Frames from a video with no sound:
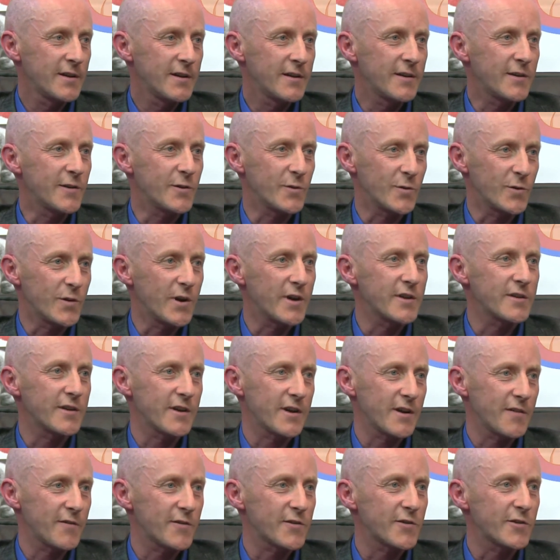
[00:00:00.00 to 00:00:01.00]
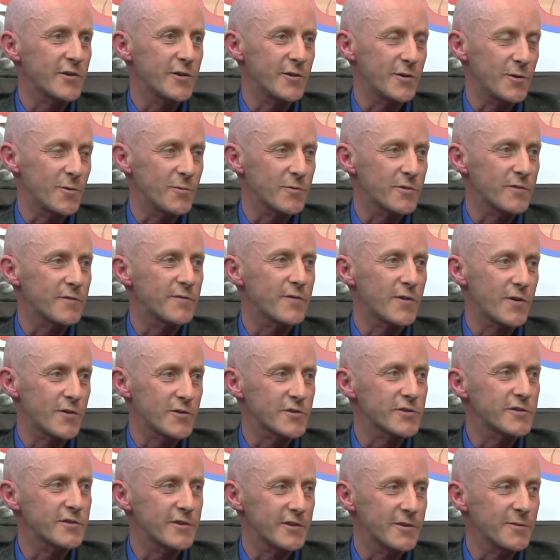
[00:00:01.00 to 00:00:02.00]
You know, you either have it or you don't.
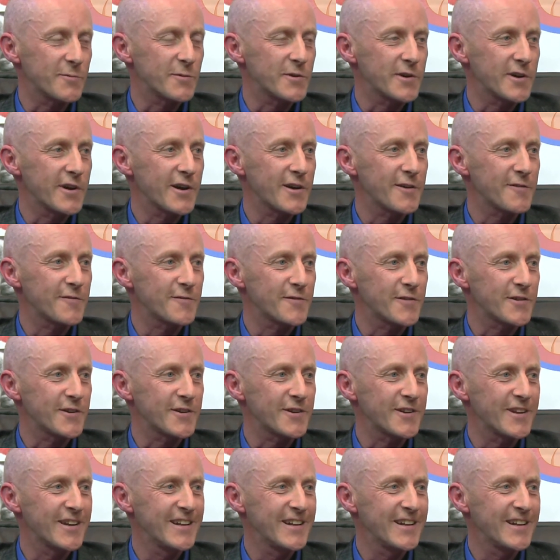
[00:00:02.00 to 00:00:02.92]
Unfortunately, we have, and